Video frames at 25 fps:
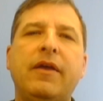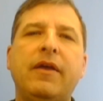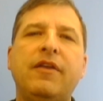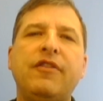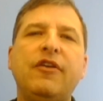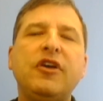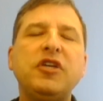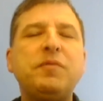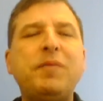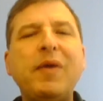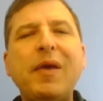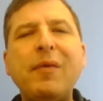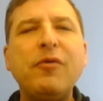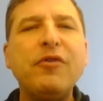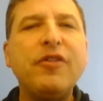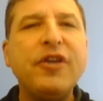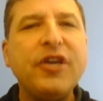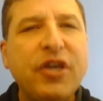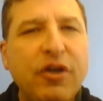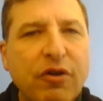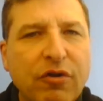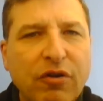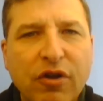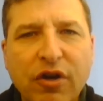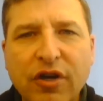Those people
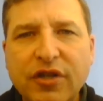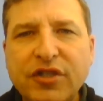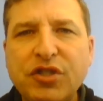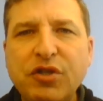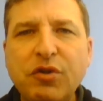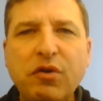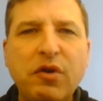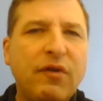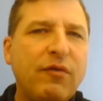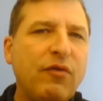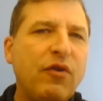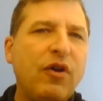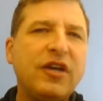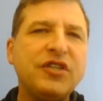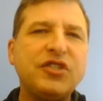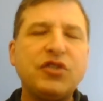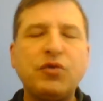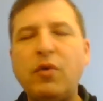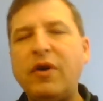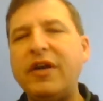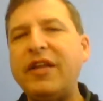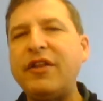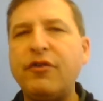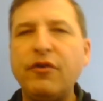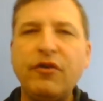that you look to who have lost
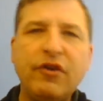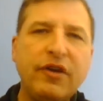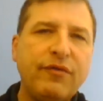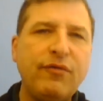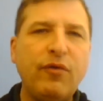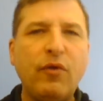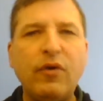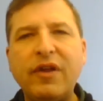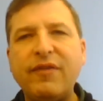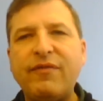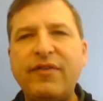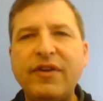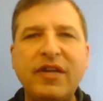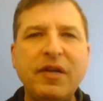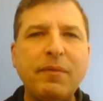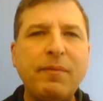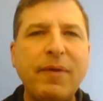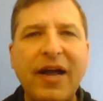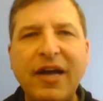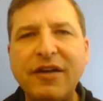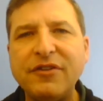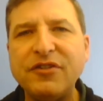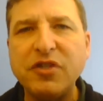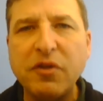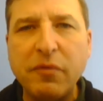20, 30, 40, 50
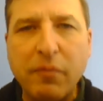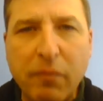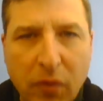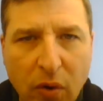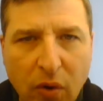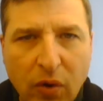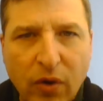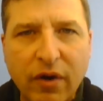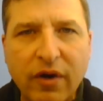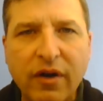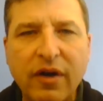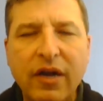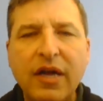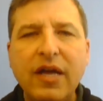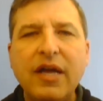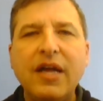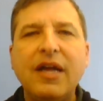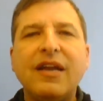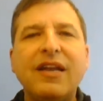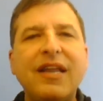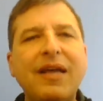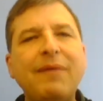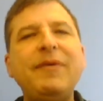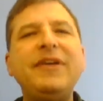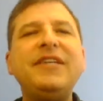pounds or more,
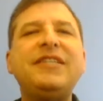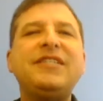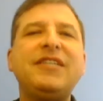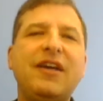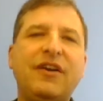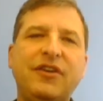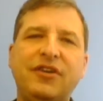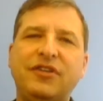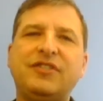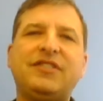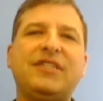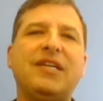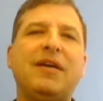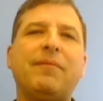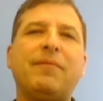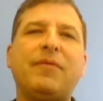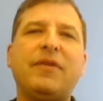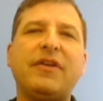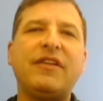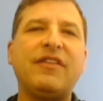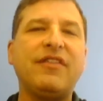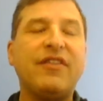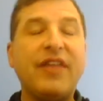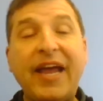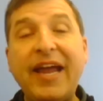let me tell you
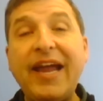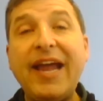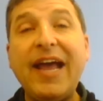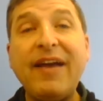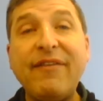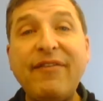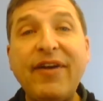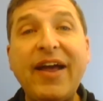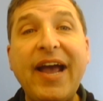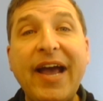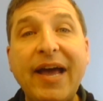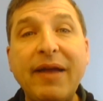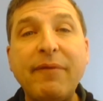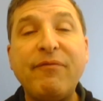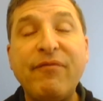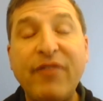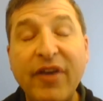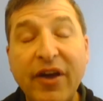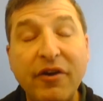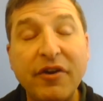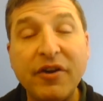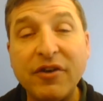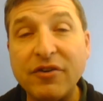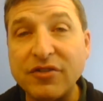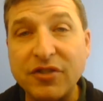something. They have had
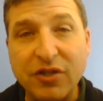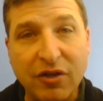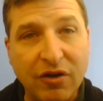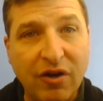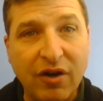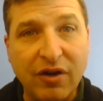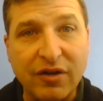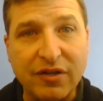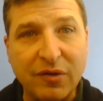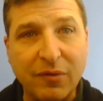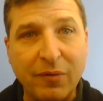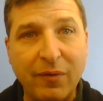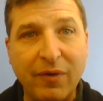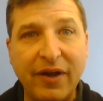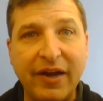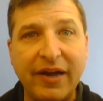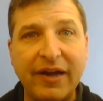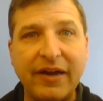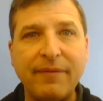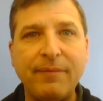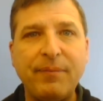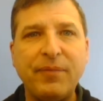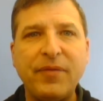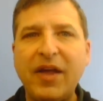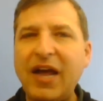failures along the
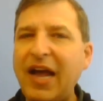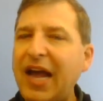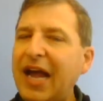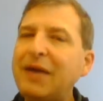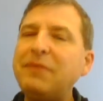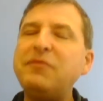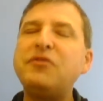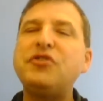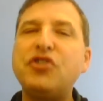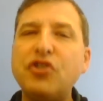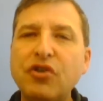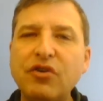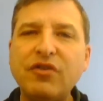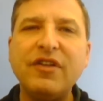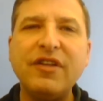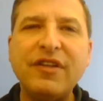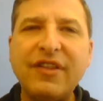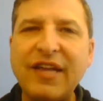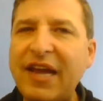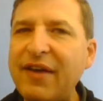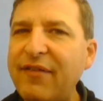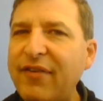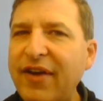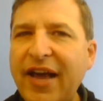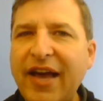way. I'm sure that
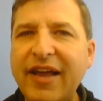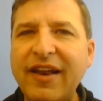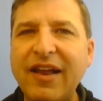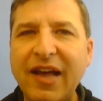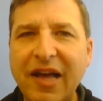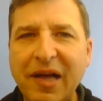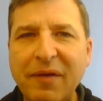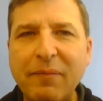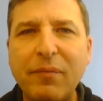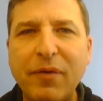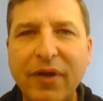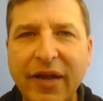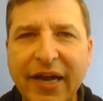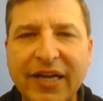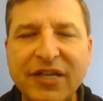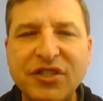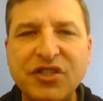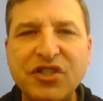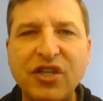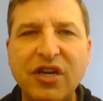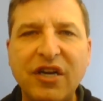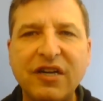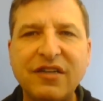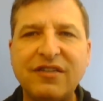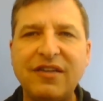they've had unplanned
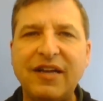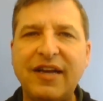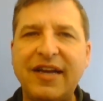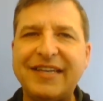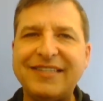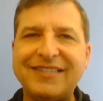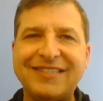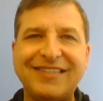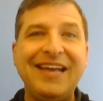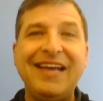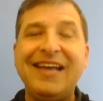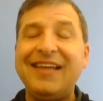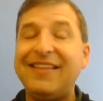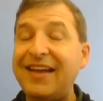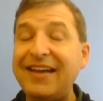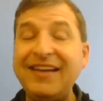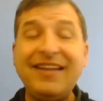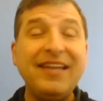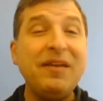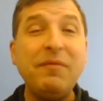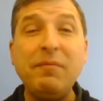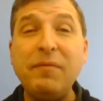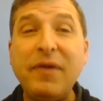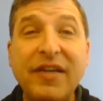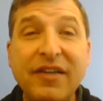junk days. They
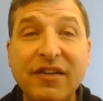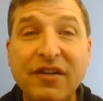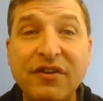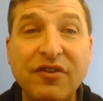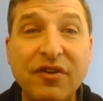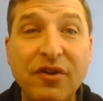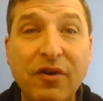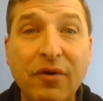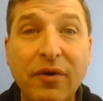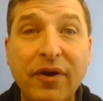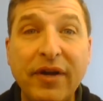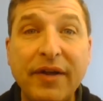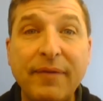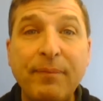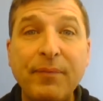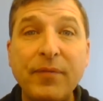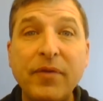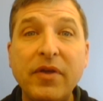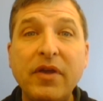didn't mean to do it.